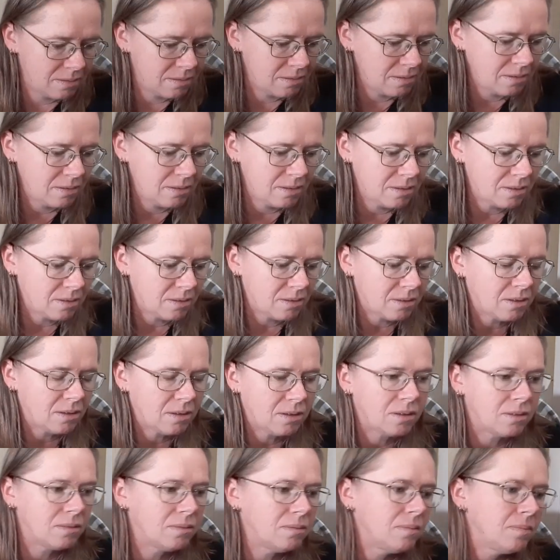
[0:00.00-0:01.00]

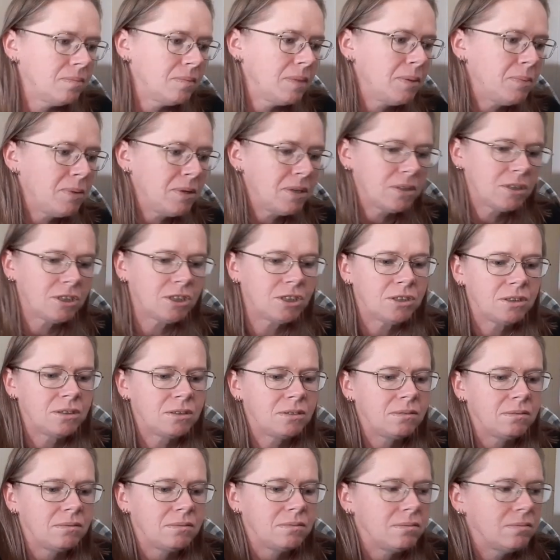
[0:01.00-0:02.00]
Maybe I should
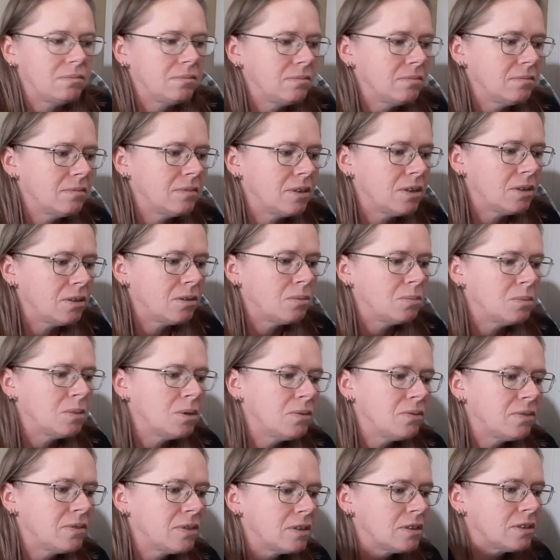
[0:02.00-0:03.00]

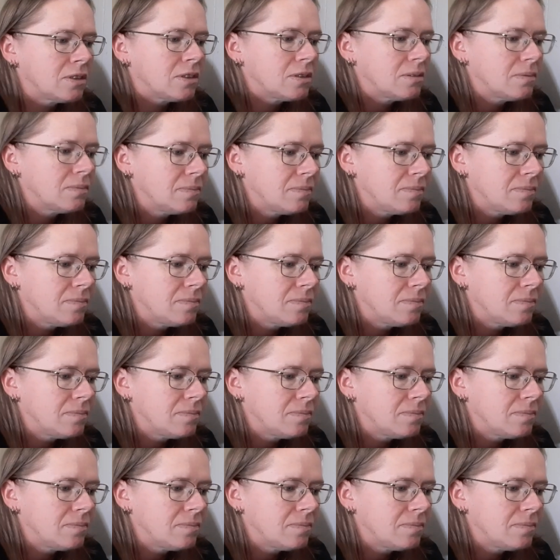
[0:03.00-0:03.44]
remove this.